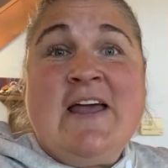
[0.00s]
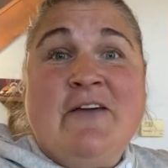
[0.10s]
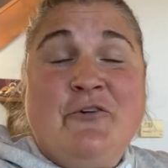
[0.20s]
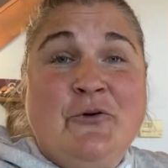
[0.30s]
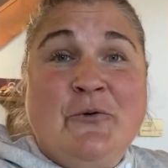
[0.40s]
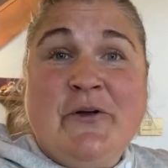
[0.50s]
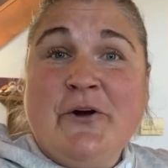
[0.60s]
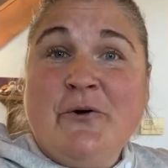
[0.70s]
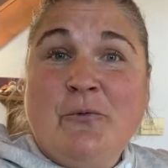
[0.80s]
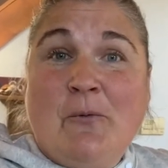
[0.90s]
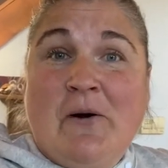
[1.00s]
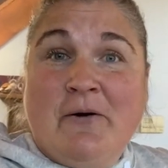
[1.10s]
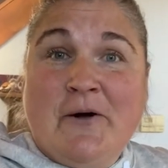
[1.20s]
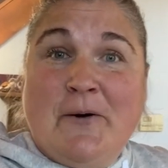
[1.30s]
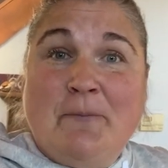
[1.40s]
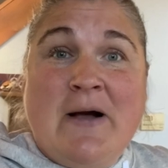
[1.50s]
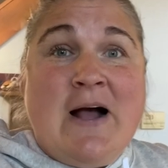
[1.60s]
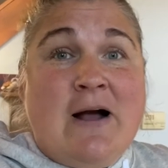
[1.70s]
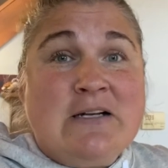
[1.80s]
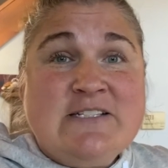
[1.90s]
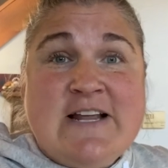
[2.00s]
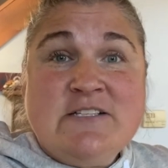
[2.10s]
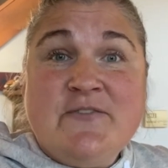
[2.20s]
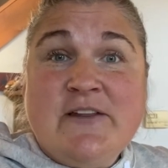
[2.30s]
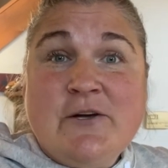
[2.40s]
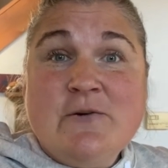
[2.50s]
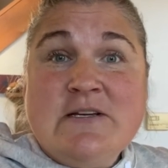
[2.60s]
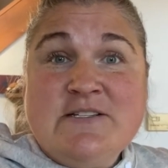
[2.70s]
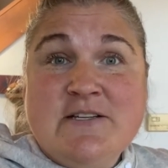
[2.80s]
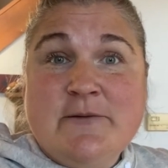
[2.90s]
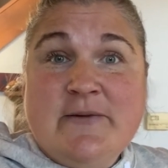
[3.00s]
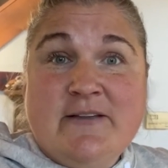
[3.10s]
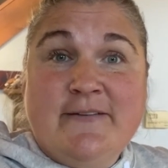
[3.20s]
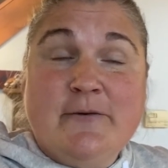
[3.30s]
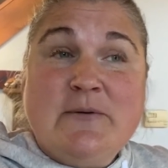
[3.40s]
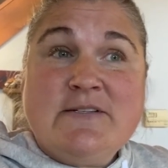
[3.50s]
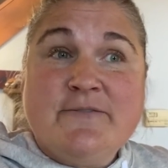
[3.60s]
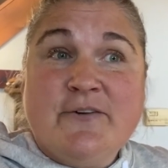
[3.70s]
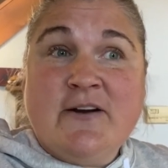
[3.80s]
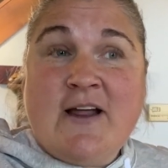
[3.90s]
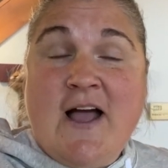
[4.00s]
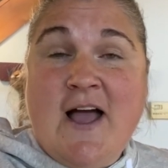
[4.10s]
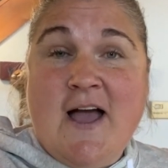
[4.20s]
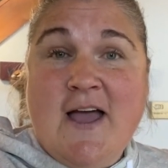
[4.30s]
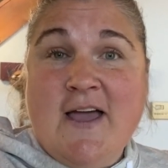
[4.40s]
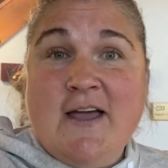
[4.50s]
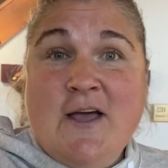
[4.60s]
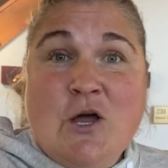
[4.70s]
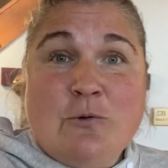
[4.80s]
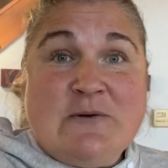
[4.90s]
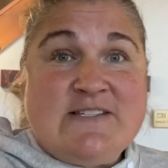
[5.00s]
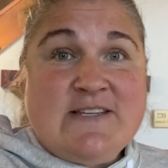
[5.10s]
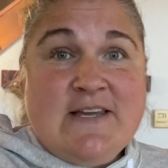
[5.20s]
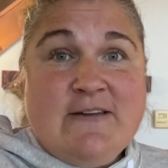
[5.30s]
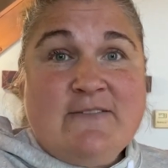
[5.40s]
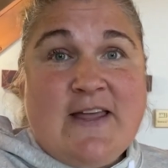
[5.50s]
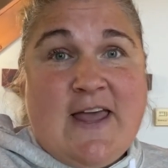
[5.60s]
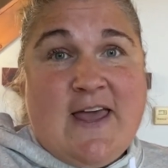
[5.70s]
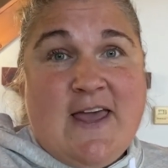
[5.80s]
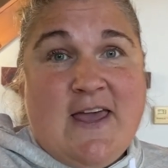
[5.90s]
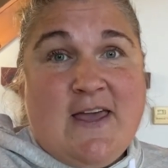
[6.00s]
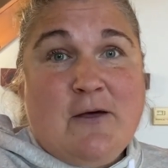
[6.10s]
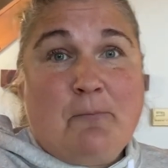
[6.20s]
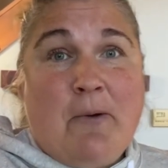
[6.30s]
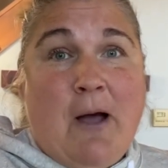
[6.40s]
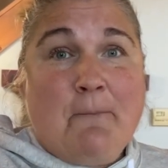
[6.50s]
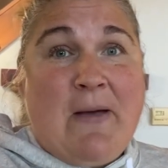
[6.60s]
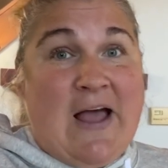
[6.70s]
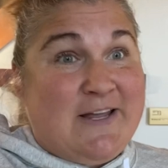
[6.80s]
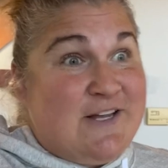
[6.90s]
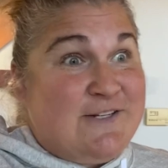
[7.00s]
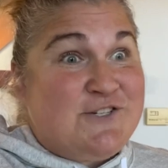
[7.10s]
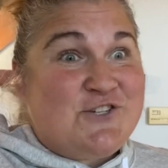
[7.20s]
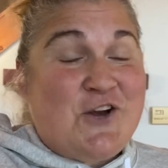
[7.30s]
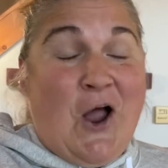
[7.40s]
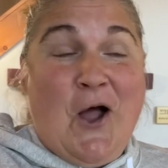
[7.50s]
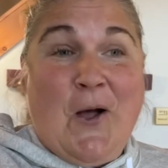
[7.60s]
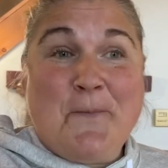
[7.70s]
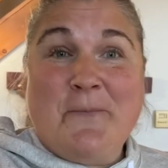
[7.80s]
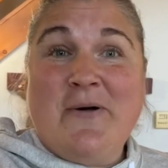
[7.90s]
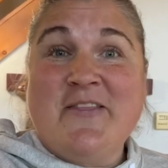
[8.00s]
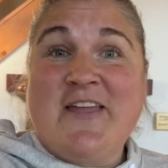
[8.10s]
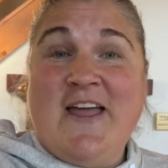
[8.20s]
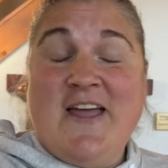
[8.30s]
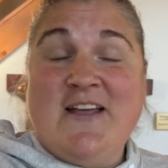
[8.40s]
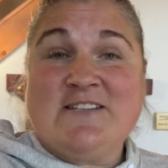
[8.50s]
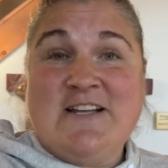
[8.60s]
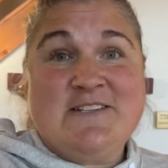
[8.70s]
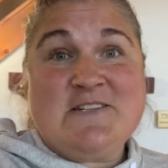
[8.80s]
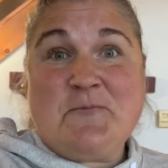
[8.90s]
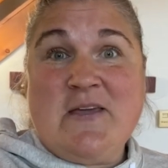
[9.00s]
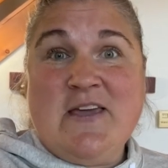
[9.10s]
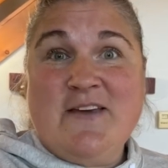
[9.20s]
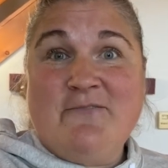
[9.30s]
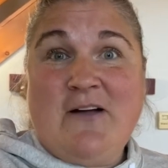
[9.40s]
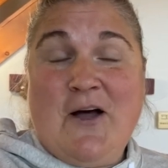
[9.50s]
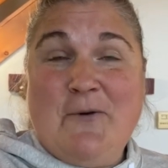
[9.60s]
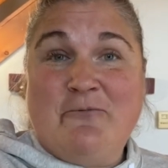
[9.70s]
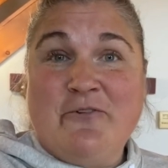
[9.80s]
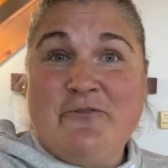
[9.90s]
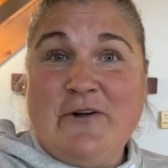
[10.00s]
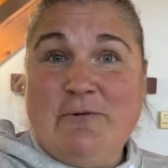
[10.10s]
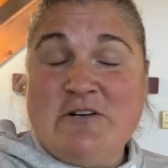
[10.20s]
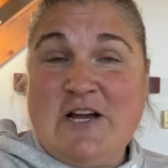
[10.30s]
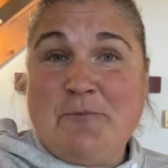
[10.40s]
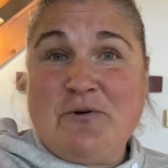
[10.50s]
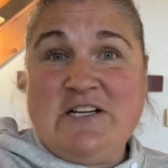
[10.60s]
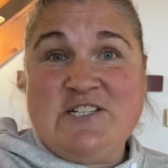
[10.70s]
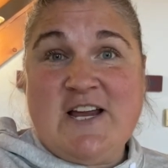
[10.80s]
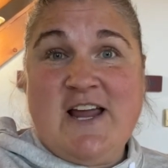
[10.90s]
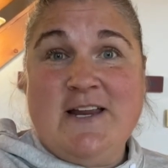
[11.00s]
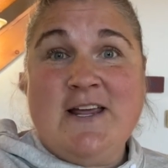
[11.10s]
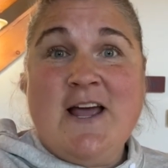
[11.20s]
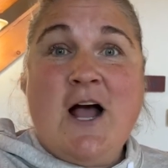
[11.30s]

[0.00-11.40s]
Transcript: If you're new here, welcome. Today's video is gonna be a little bit different. I received a package. Um, they sent it to me um, for free, which I appreciate.